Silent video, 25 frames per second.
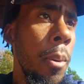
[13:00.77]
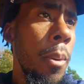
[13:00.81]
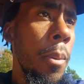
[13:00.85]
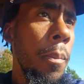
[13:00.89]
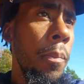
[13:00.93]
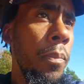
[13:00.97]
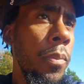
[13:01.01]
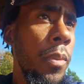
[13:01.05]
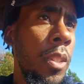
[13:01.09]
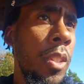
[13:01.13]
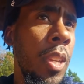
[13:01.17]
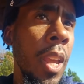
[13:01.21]

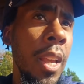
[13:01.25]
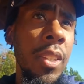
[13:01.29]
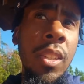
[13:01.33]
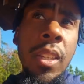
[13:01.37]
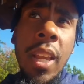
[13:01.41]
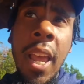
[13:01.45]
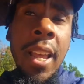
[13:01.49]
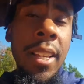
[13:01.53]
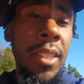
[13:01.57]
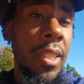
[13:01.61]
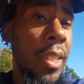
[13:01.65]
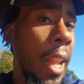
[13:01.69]
just
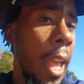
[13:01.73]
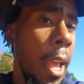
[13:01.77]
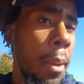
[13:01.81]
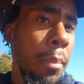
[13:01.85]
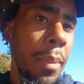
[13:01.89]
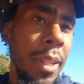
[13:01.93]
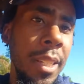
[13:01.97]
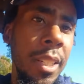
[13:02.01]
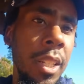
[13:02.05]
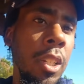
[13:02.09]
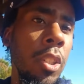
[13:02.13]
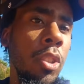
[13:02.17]
as
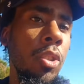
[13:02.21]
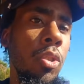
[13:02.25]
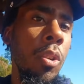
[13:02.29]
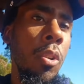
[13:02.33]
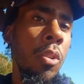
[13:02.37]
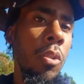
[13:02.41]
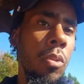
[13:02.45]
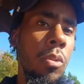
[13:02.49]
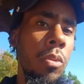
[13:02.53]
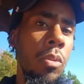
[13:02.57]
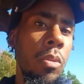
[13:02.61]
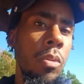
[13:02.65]
damage control
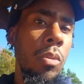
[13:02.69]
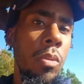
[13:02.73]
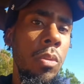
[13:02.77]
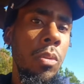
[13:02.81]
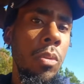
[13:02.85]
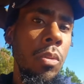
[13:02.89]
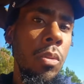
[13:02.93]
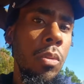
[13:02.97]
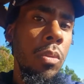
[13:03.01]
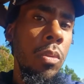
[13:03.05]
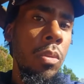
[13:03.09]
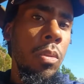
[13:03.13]

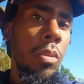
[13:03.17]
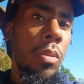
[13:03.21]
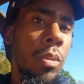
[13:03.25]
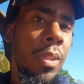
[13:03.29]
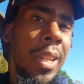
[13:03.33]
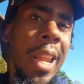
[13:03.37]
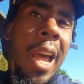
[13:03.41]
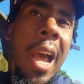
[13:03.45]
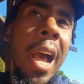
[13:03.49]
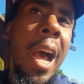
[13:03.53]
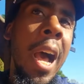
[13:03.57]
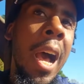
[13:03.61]
to
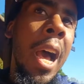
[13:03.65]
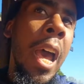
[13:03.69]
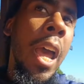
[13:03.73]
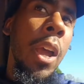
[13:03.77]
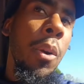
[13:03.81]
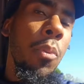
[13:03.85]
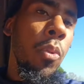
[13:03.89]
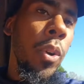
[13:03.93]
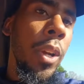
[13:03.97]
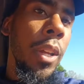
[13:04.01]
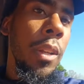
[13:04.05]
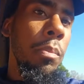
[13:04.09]
hide
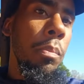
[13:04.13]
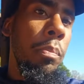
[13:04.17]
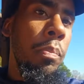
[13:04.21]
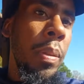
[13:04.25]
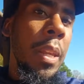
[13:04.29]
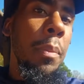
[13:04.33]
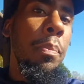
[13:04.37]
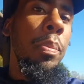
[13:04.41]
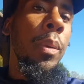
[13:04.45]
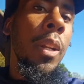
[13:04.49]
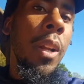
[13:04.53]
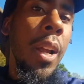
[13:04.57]
what
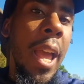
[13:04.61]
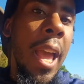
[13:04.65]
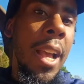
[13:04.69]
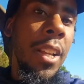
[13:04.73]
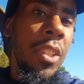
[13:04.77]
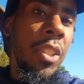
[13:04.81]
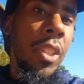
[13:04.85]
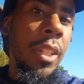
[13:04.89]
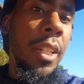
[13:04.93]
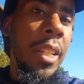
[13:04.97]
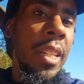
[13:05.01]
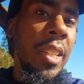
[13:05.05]
people are
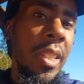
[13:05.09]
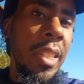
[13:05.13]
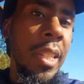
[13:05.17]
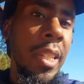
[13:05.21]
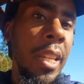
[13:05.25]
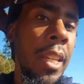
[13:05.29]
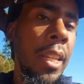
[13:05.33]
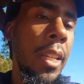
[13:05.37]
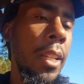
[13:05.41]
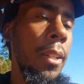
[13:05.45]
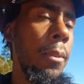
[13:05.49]
actually seeing.